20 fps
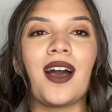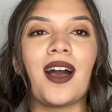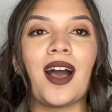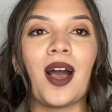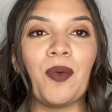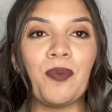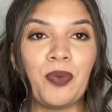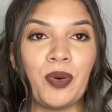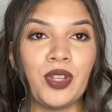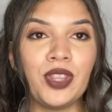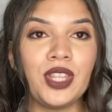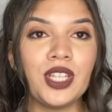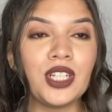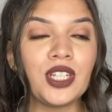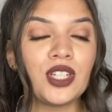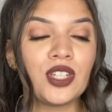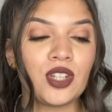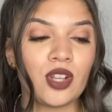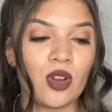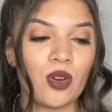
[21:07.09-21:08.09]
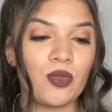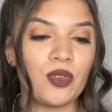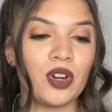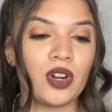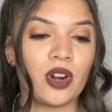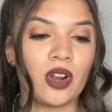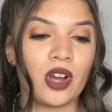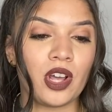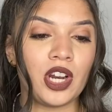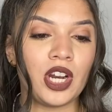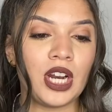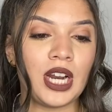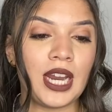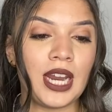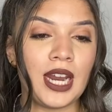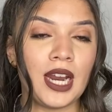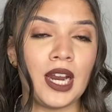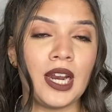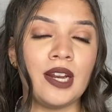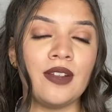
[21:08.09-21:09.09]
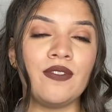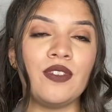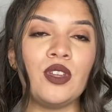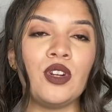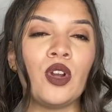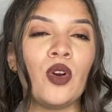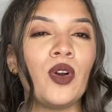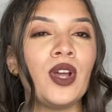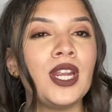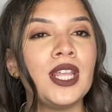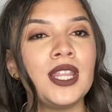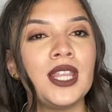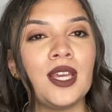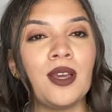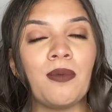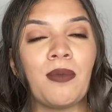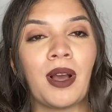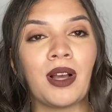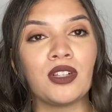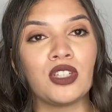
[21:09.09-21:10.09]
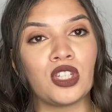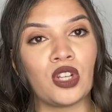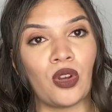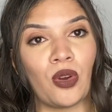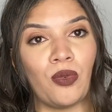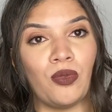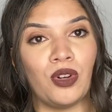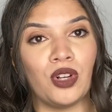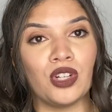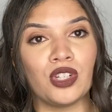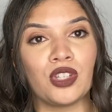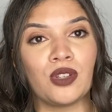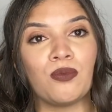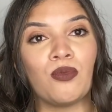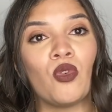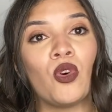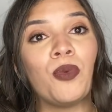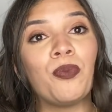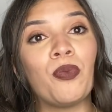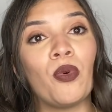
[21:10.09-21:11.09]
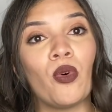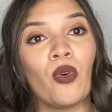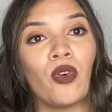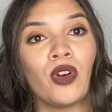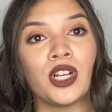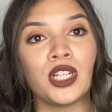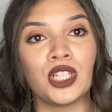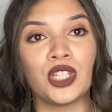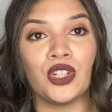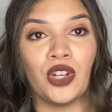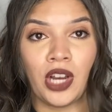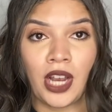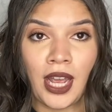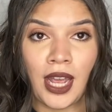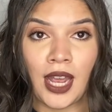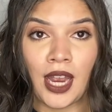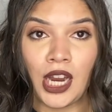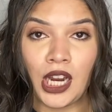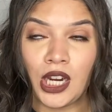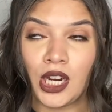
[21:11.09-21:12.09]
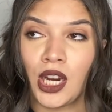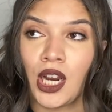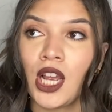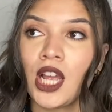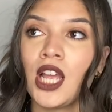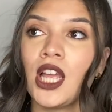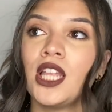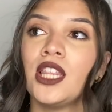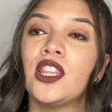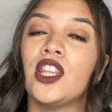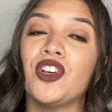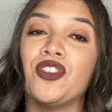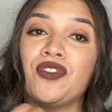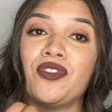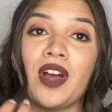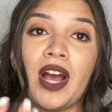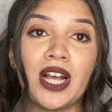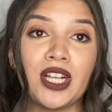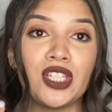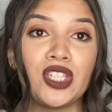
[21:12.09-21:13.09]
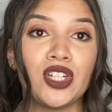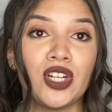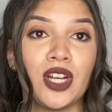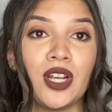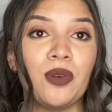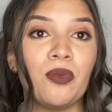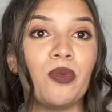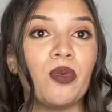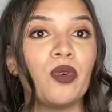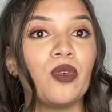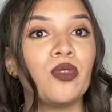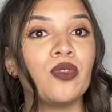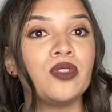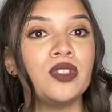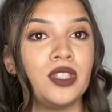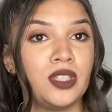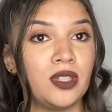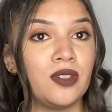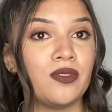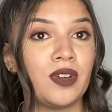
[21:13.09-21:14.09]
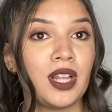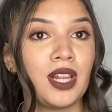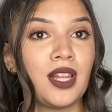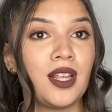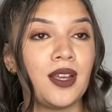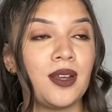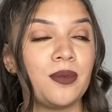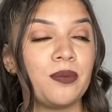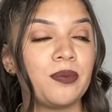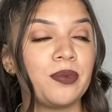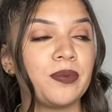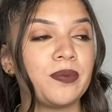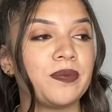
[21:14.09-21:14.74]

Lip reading: I put this toner on her hair, and if you know anything about toners, the more porous your hair, the faster it will develop.